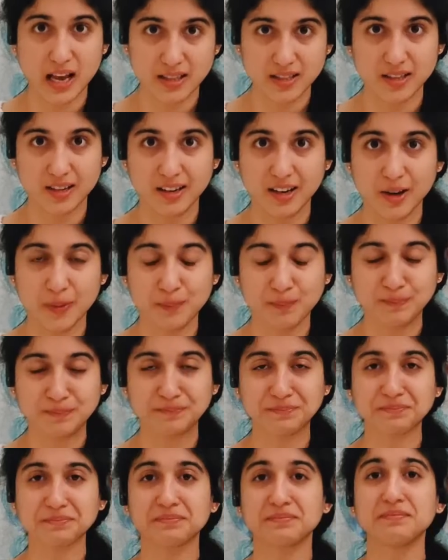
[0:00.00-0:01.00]
asana.
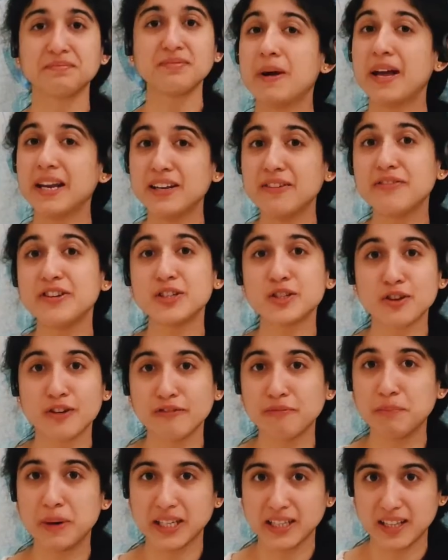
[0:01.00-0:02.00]
Benefits
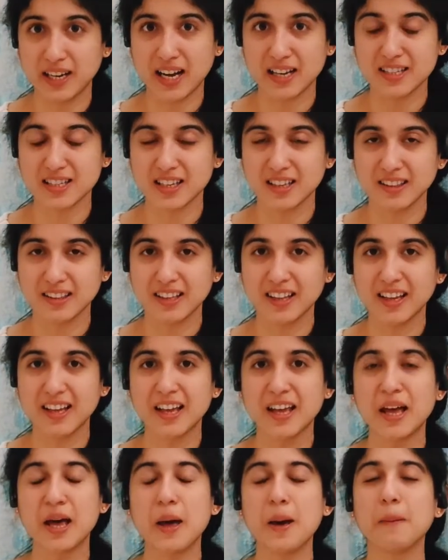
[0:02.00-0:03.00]
of Bhadrasan.
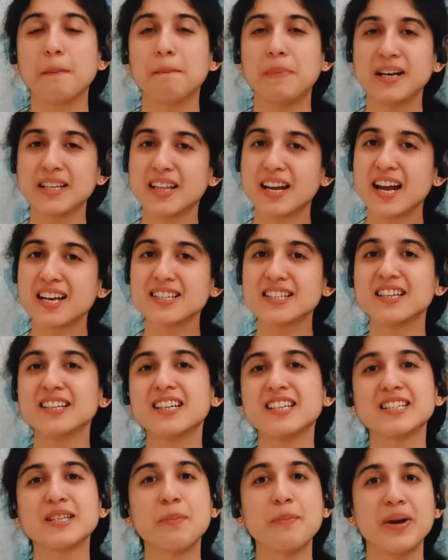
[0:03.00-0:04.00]

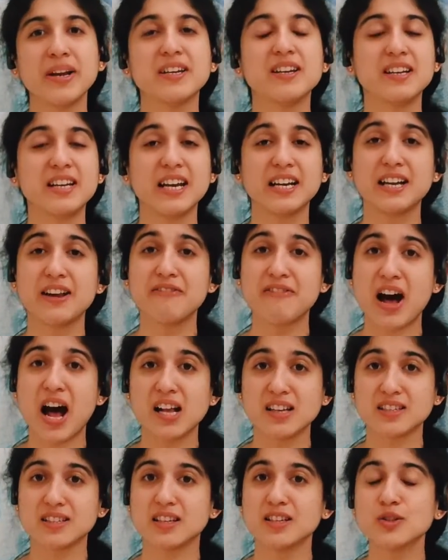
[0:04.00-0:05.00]
Bhadrasan is a meditative
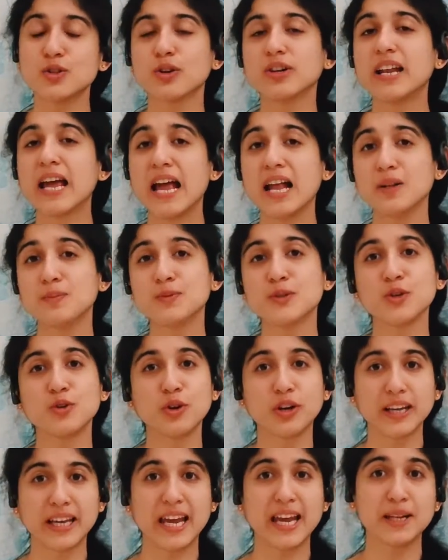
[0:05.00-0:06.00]
asana, so it helps you
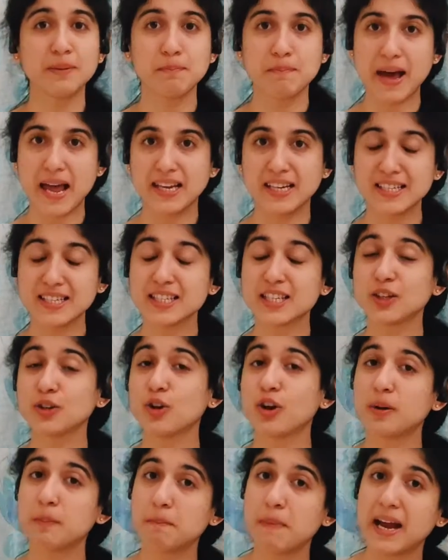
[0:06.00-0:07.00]
to gain balance in
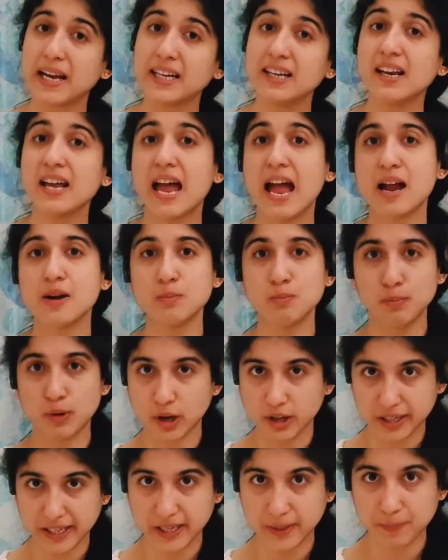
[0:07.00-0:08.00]
your mind and
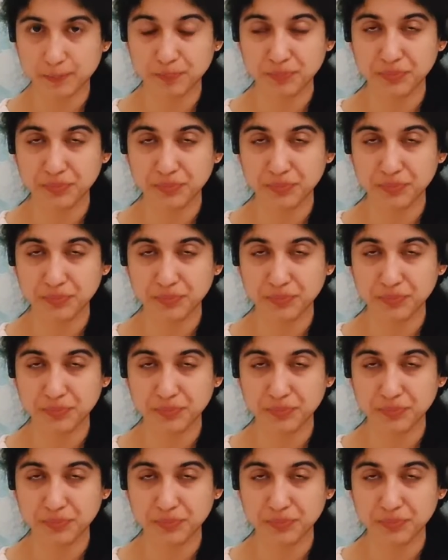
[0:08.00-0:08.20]
body.